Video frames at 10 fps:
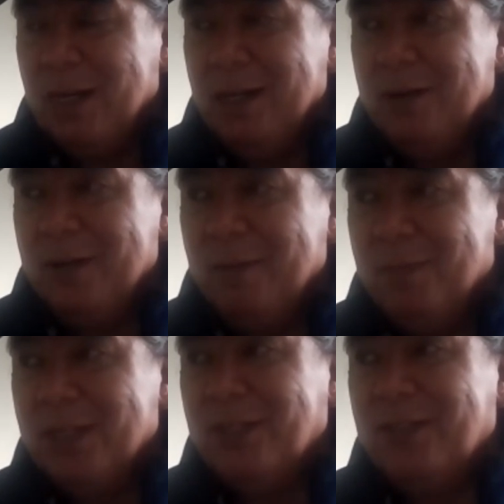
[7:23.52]
allowed
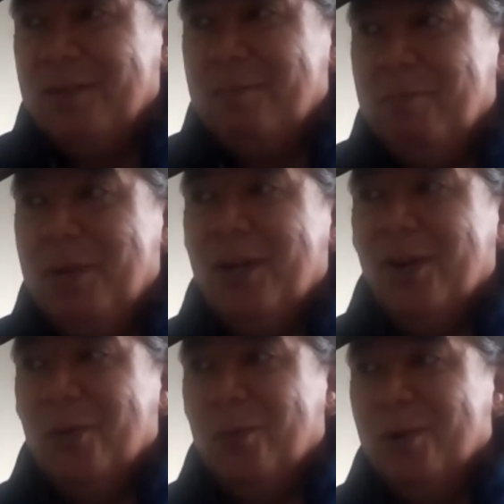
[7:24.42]
a much
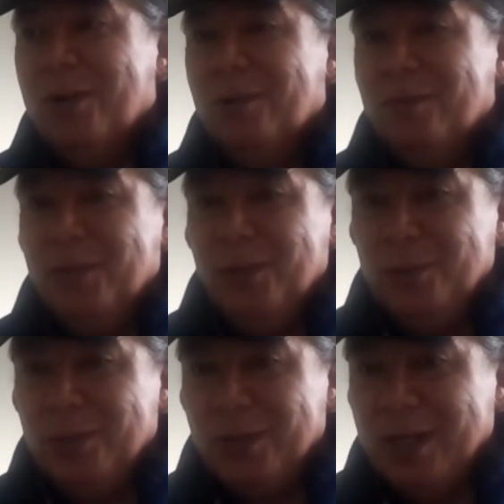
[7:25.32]
bigger
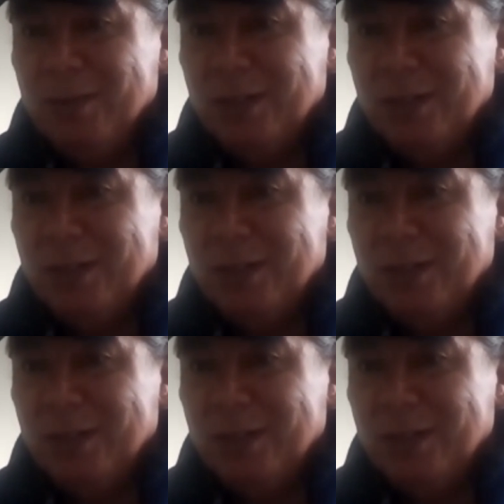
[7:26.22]
worldview to